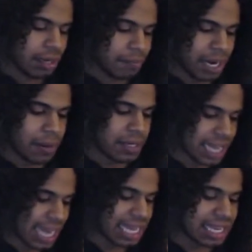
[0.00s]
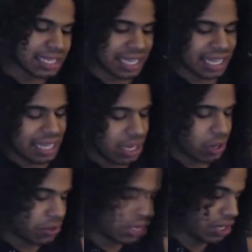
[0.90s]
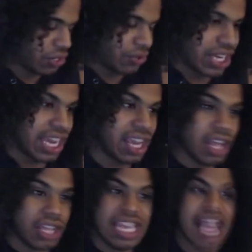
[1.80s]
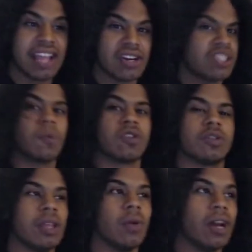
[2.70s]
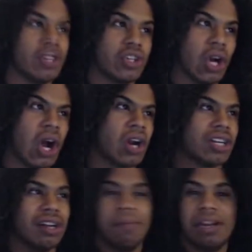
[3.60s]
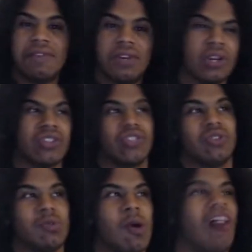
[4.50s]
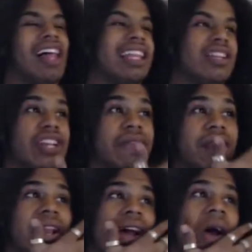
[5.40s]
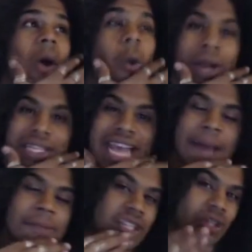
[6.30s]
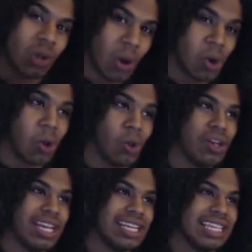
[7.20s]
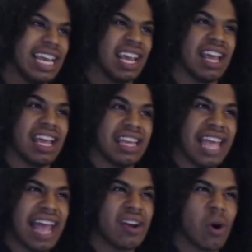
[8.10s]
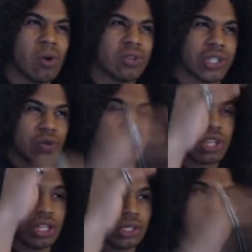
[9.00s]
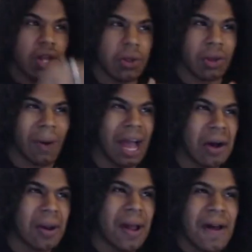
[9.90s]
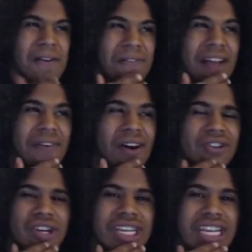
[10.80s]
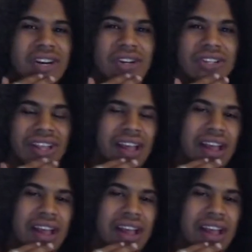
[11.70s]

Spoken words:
But anyways, as it goes on, she was saying, yeah, you're supposed to be the one in charge. But even you're so small. And then she even went to Amethyst's hole, saying, yeah, your hole's too low to the ground. 500 years